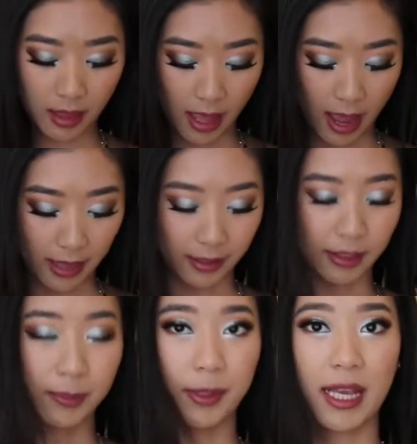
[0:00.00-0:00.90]
that the
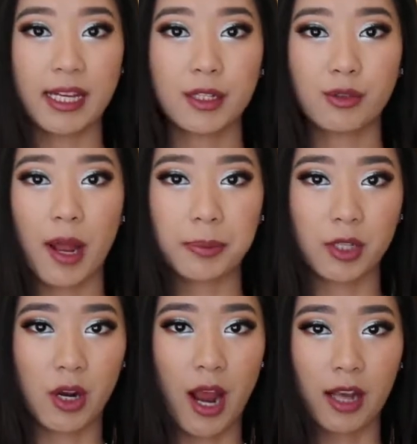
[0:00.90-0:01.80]
spaghetti straps
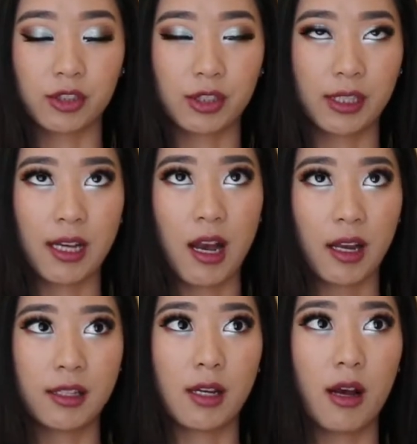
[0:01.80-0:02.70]
are actually
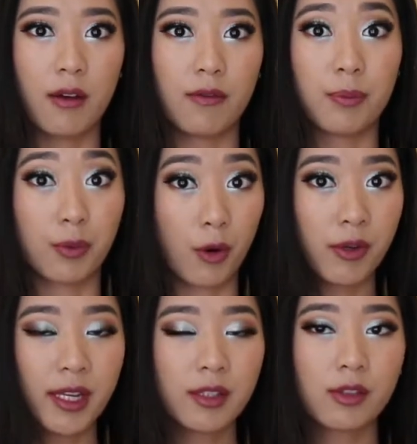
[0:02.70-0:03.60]
kind of
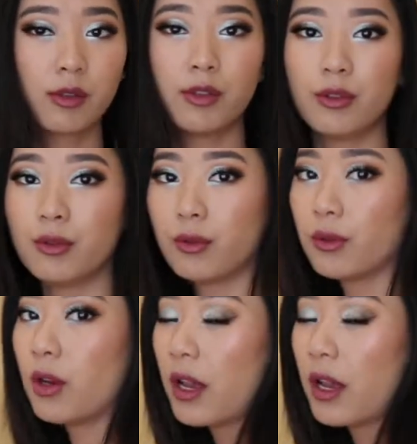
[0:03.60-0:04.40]
broken, so you